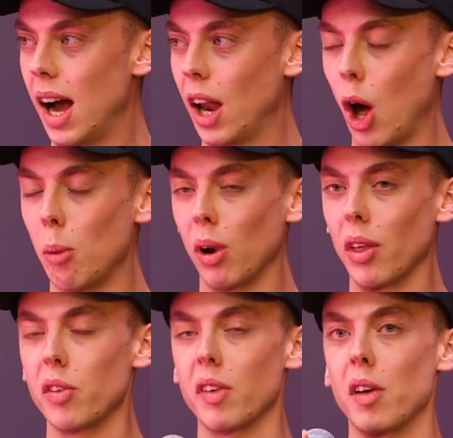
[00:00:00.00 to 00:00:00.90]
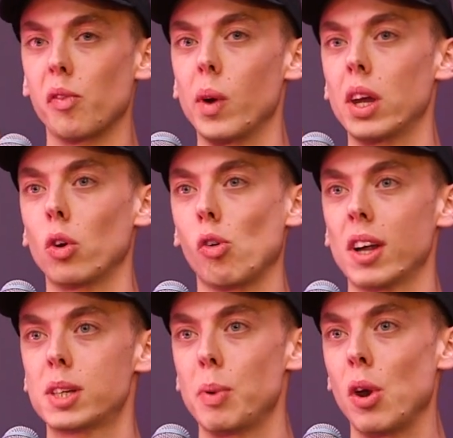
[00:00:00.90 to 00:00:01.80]
And I believe if we can
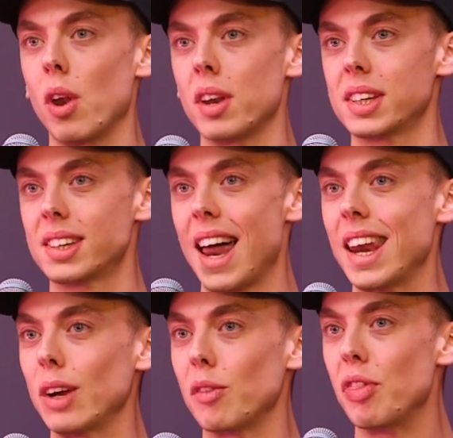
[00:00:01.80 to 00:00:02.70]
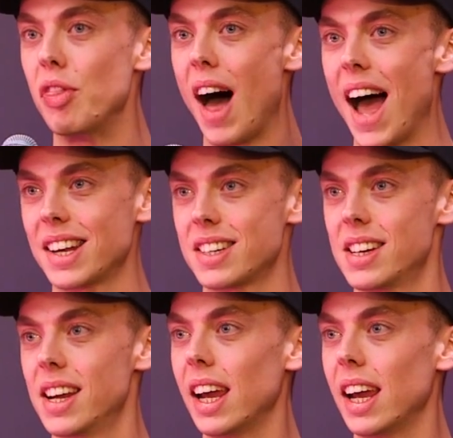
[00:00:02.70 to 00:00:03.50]
grasp an understanding of that,